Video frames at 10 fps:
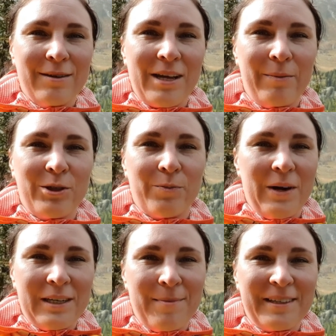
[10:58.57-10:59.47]
I was able to
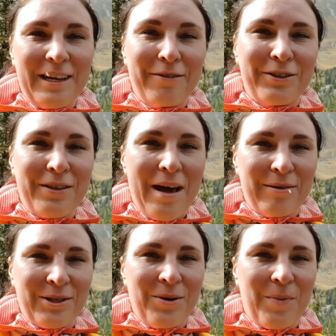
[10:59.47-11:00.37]
brace myself, so that
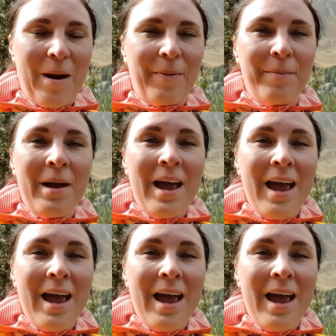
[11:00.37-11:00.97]
was no problem.